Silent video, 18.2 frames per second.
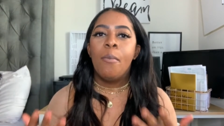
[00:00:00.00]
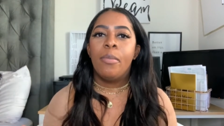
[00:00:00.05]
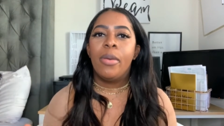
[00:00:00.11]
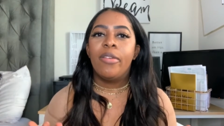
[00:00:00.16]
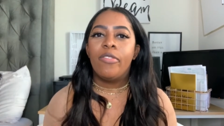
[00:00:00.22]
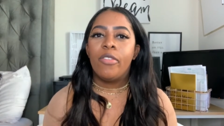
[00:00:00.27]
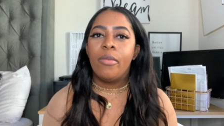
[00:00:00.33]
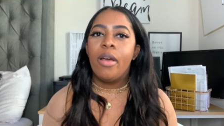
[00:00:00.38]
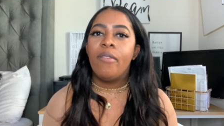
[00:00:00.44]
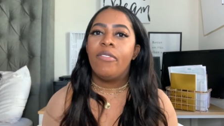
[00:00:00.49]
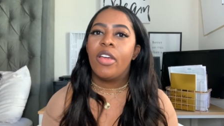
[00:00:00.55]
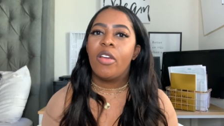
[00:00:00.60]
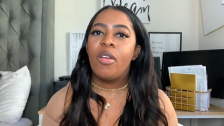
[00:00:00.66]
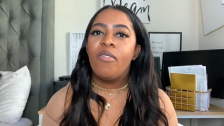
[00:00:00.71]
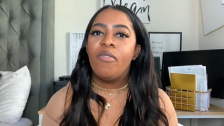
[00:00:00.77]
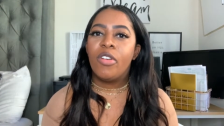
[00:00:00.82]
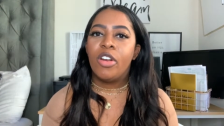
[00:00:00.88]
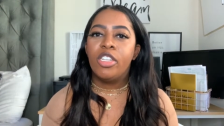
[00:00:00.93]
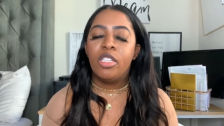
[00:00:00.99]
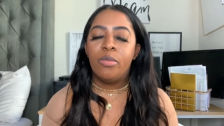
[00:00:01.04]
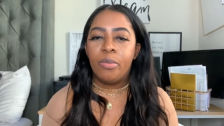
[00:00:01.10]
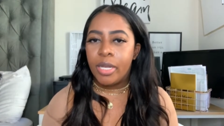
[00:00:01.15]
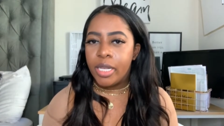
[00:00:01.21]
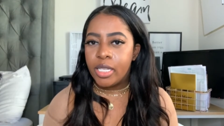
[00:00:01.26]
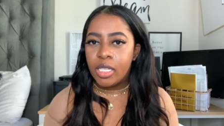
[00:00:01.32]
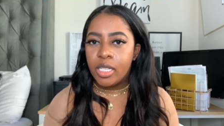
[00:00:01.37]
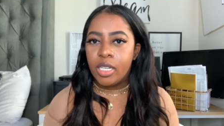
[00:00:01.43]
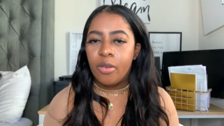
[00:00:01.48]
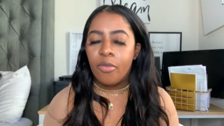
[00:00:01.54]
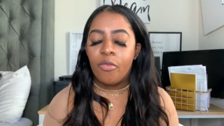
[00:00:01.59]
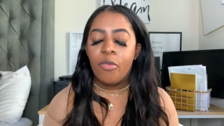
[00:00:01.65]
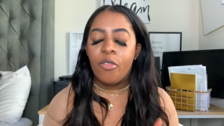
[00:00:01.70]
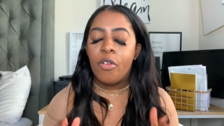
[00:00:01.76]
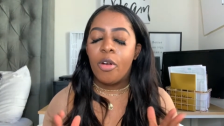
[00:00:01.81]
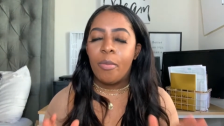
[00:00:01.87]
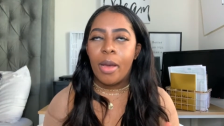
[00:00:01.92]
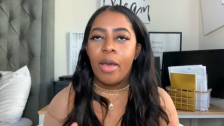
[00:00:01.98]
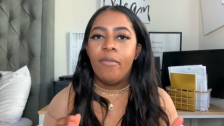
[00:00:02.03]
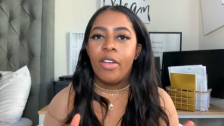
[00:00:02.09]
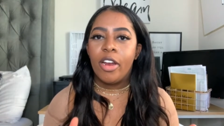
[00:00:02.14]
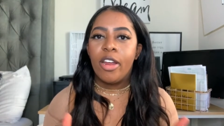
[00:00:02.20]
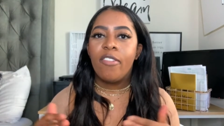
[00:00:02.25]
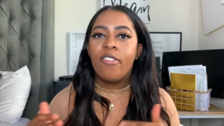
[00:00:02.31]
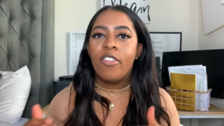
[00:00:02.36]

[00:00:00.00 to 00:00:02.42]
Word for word: But for my very first business, for my very